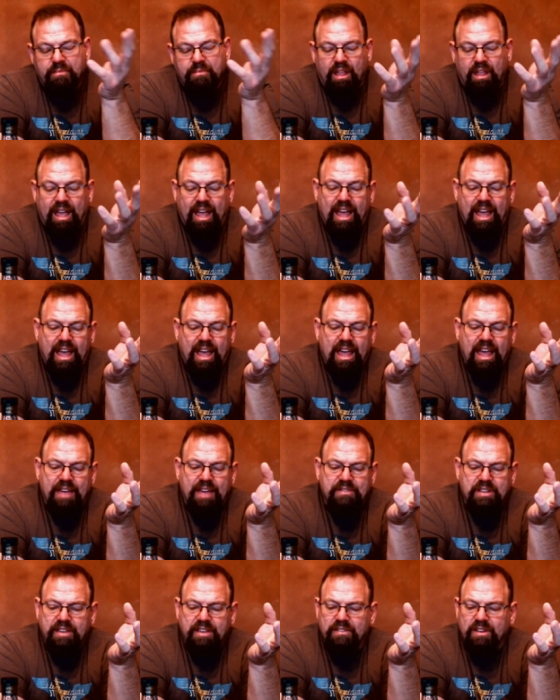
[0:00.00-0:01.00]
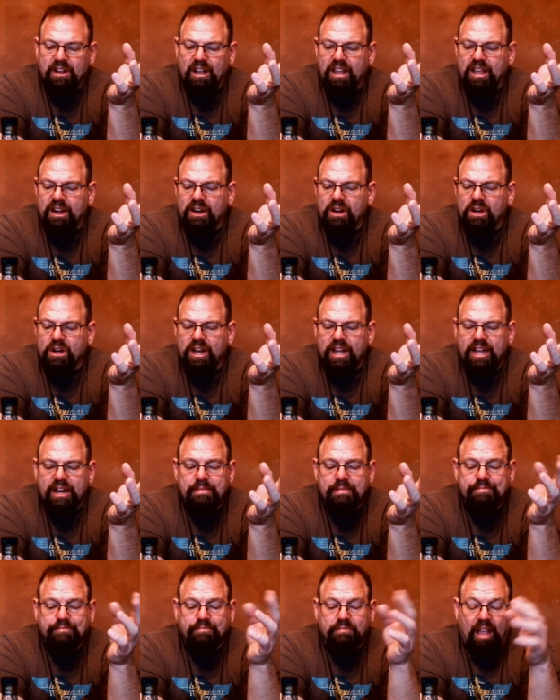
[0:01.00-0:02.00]
I have to give it a letter grade.
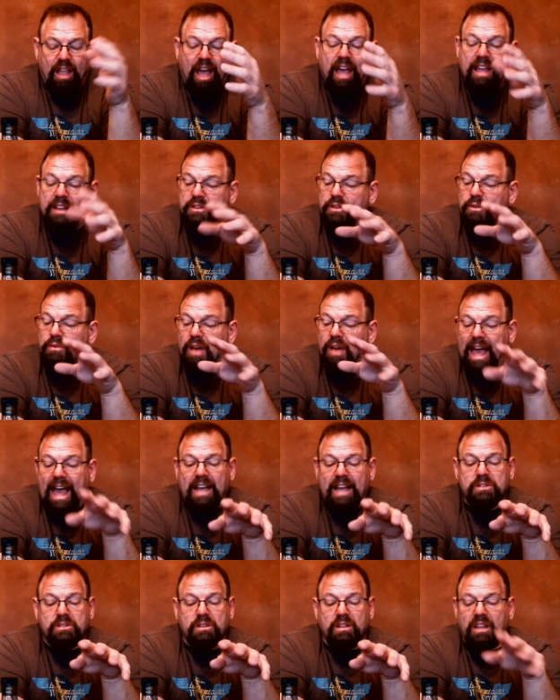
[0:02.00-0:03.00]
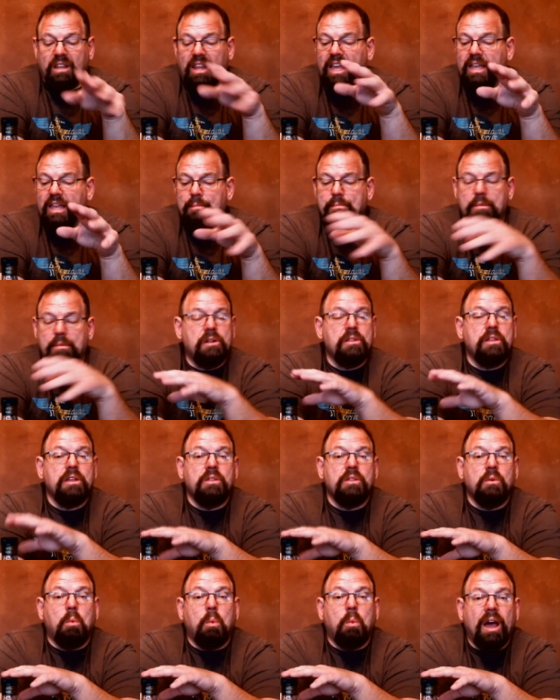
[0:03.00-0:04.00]
I do actually like it better than
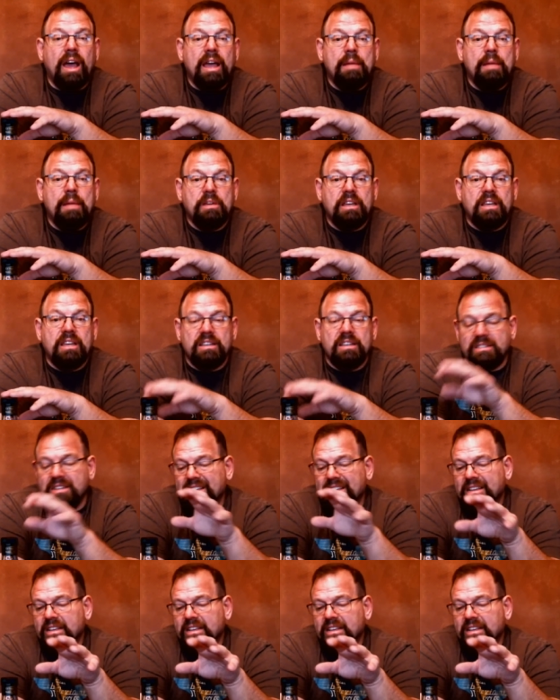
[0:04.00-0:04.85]
the white because